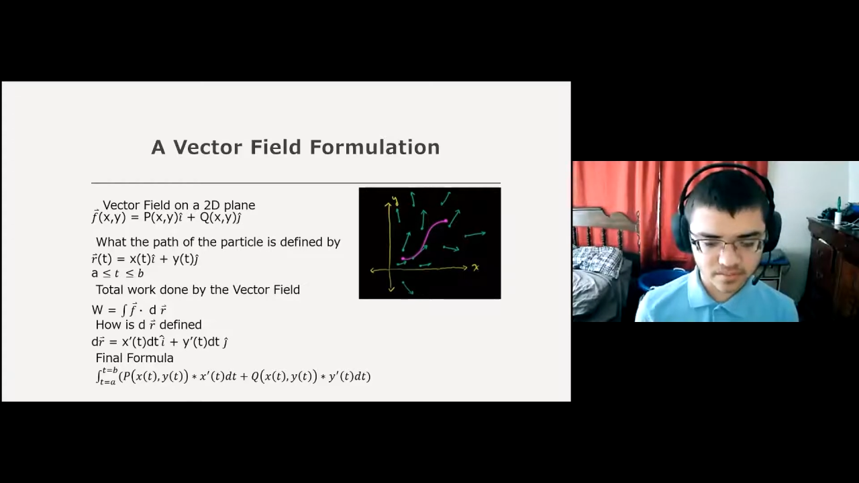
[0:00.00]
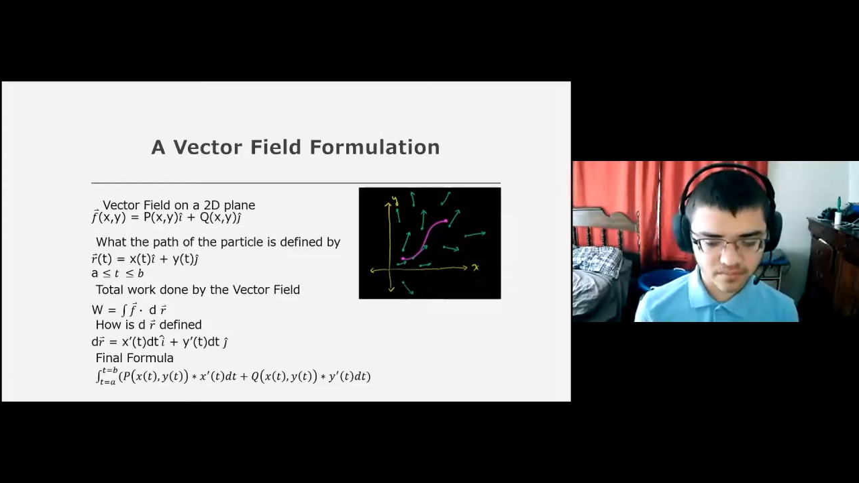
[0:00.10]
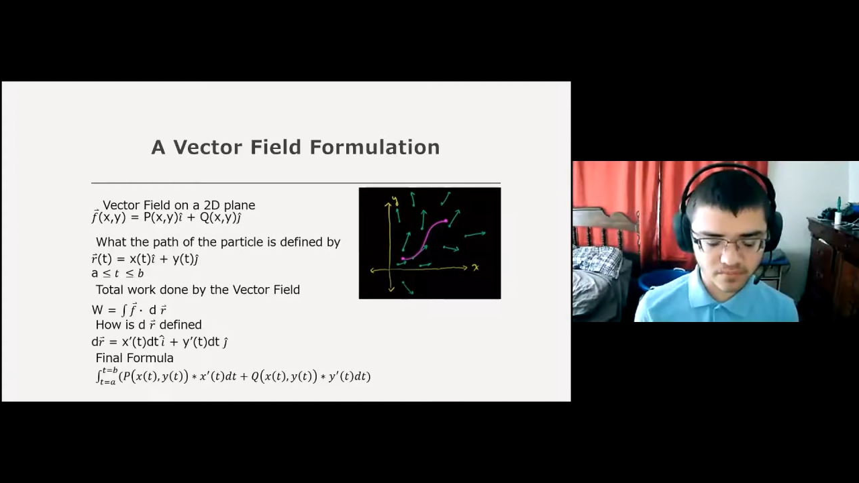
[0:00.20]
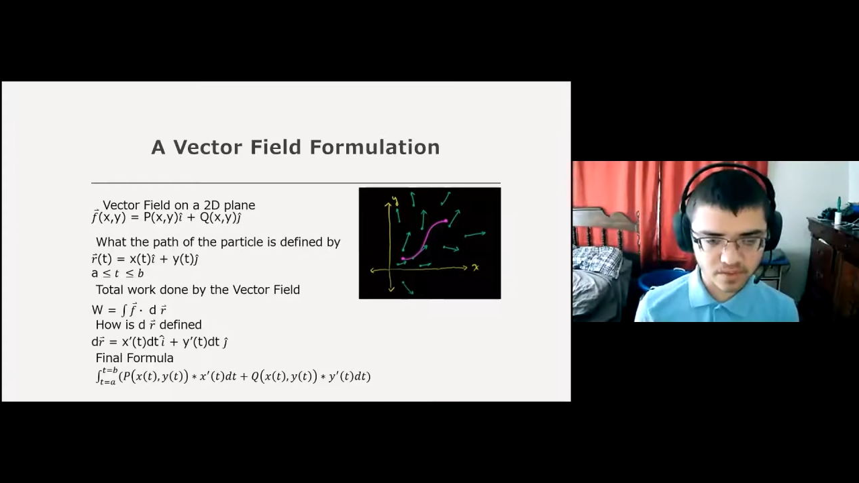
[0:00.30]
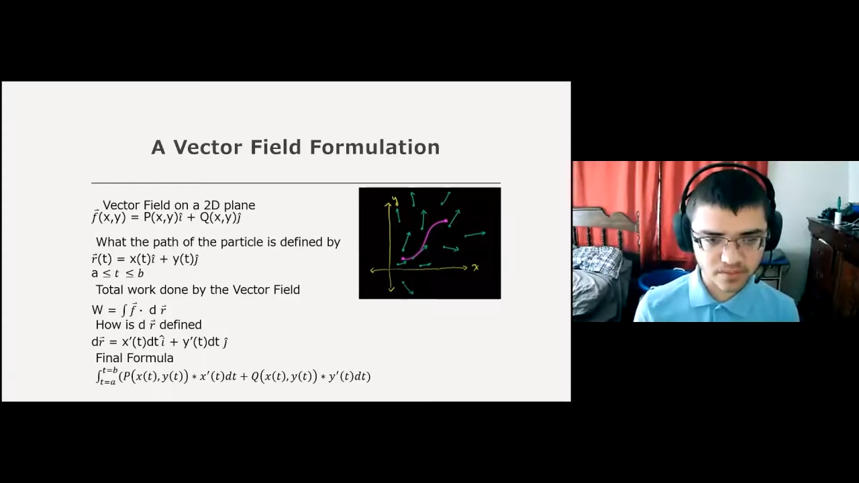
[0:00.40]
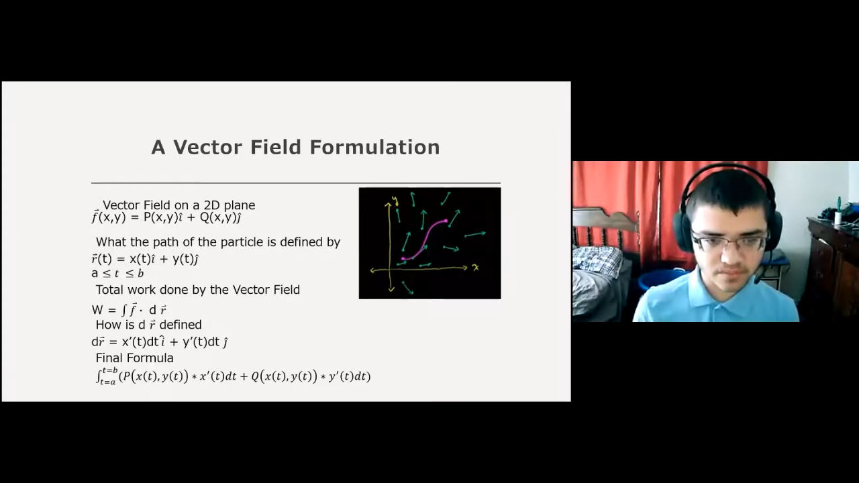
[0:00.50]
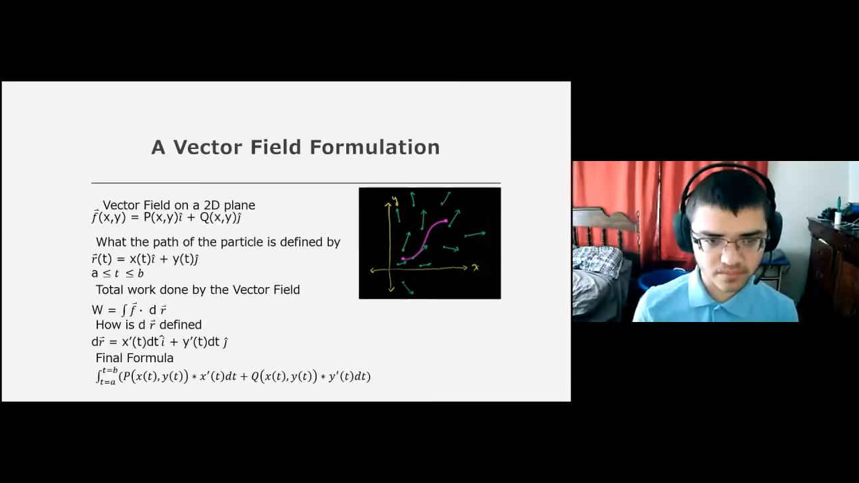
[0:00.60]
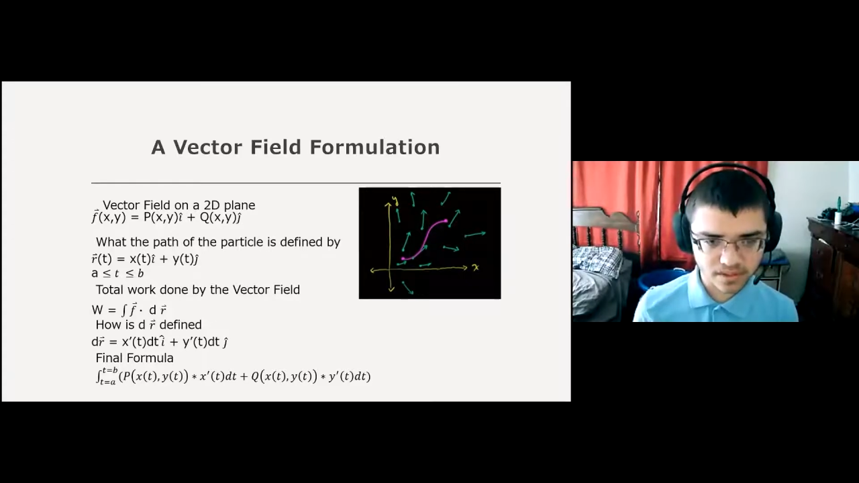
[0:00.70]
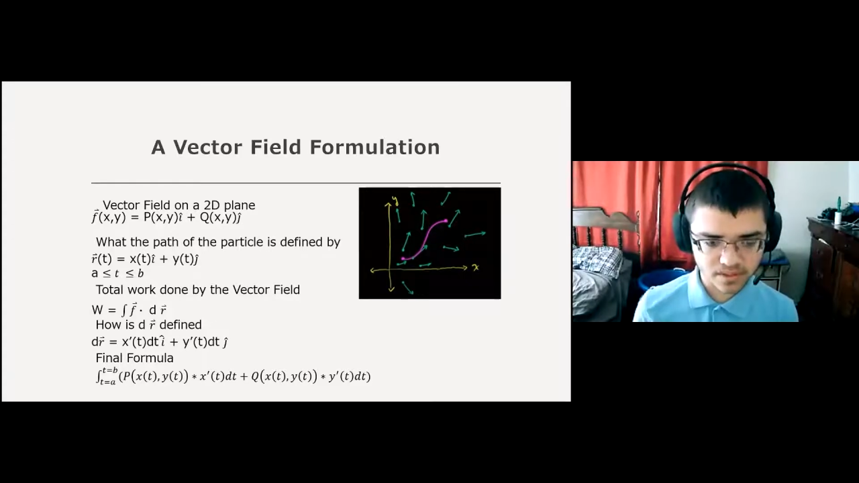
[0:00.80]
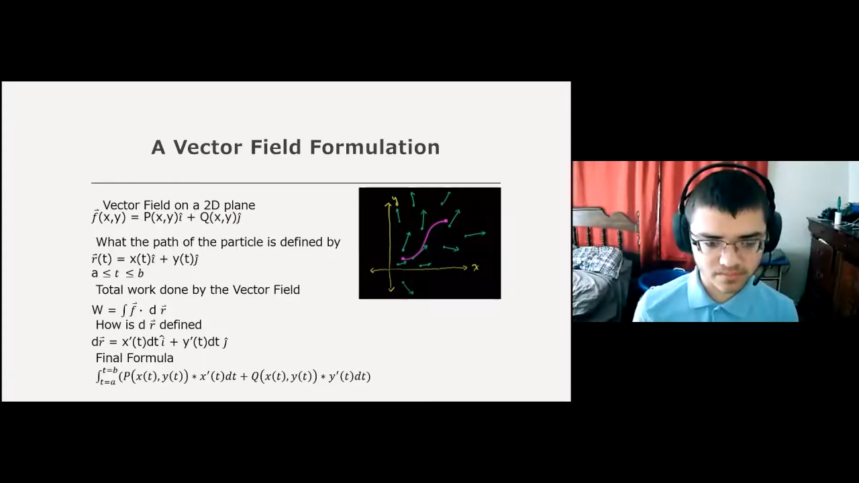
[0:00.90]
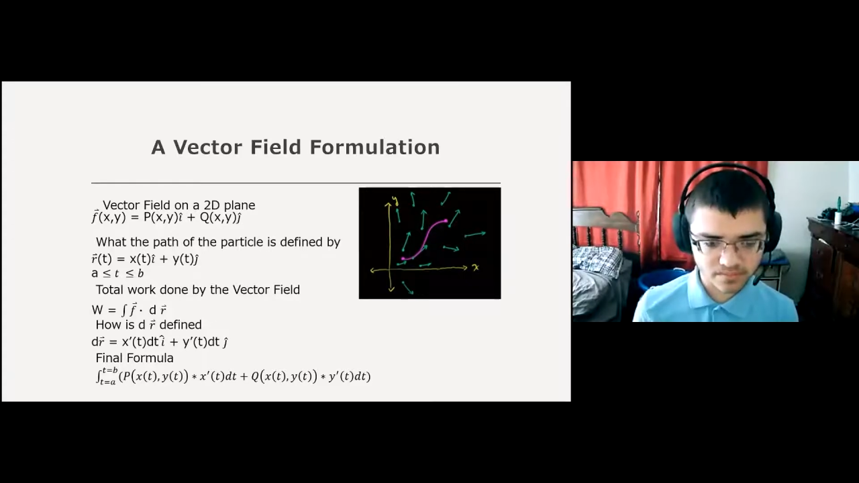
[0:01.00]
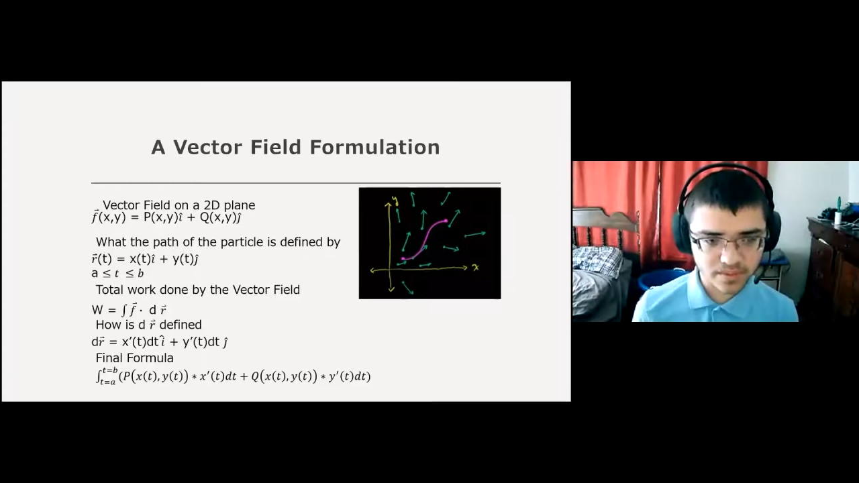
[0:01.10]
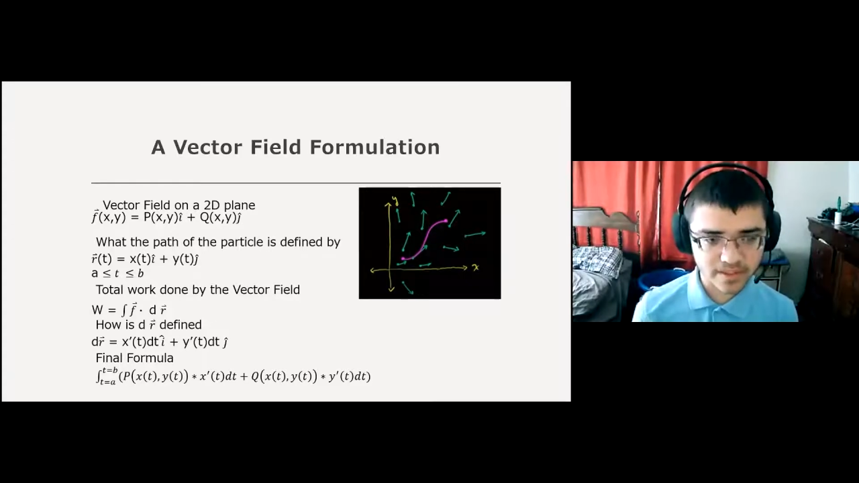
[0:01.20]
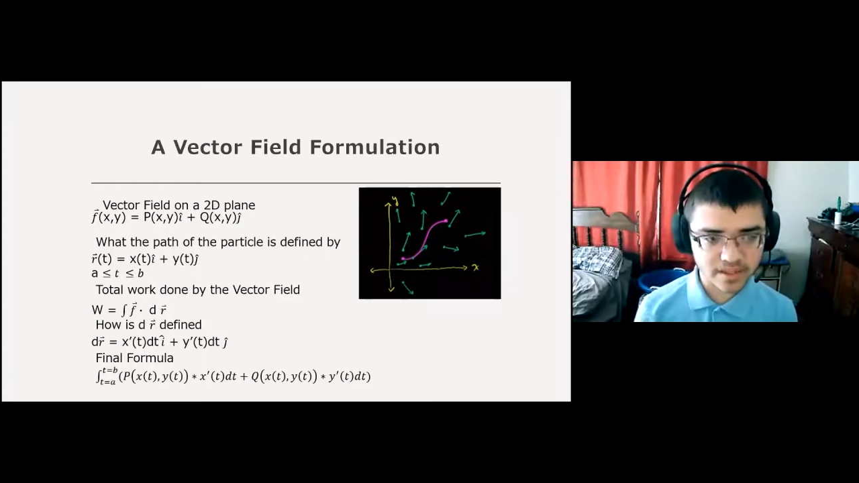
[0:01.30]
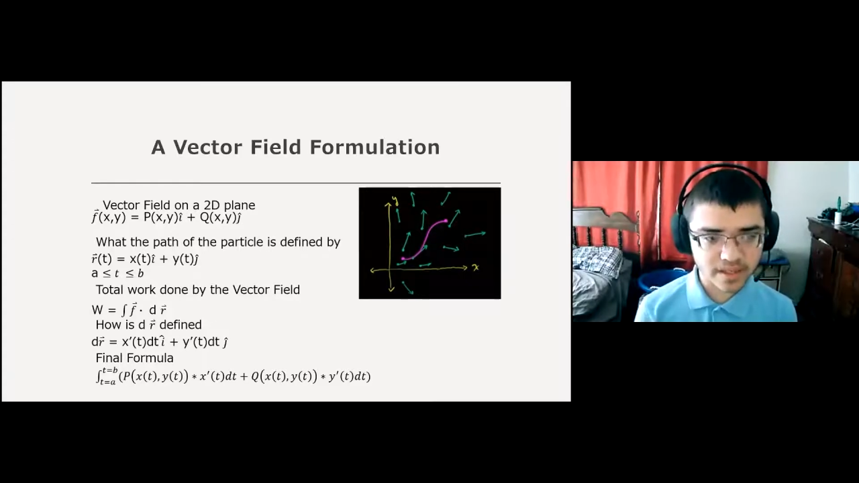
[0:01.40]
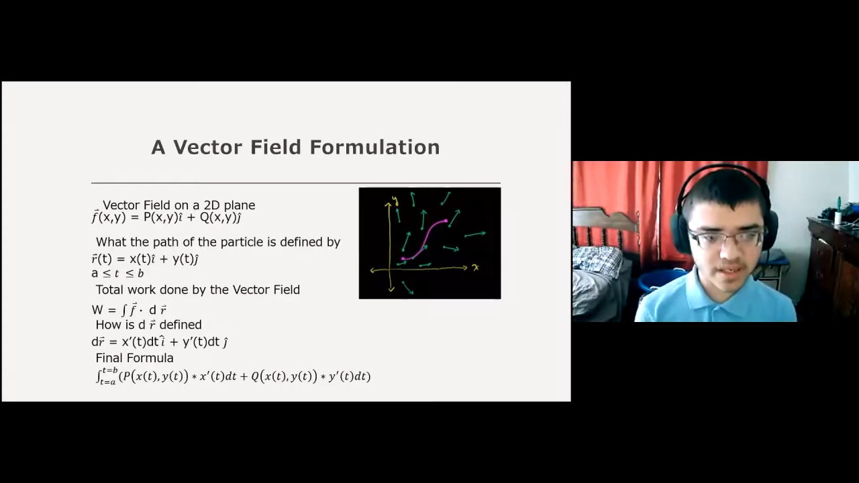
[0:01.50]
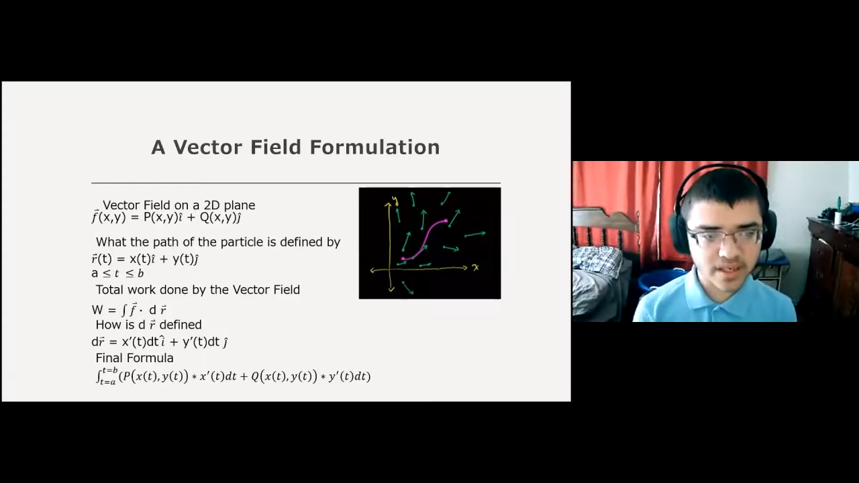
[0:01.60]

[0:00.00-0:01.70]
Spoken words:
flow point